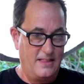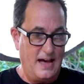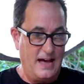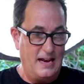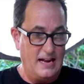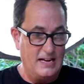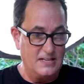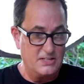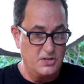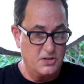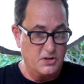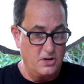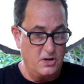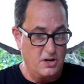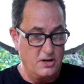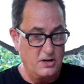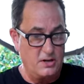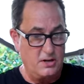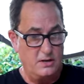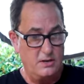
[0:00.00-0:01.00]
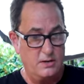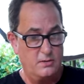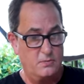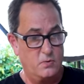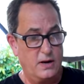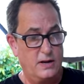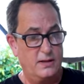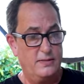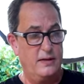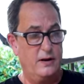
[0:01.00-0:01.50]
That has to cook
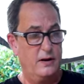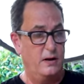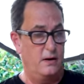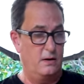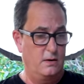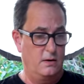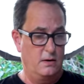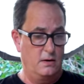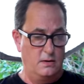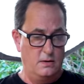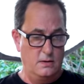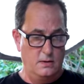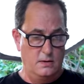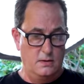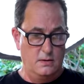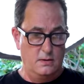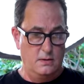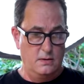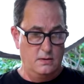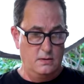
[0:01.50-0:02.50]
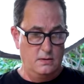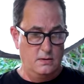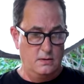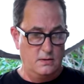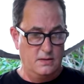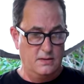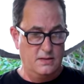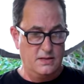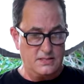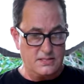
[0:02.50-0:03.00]
right there.
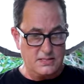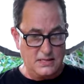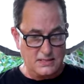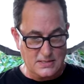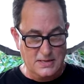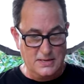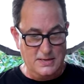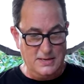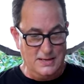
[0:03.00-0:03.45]
This doesn't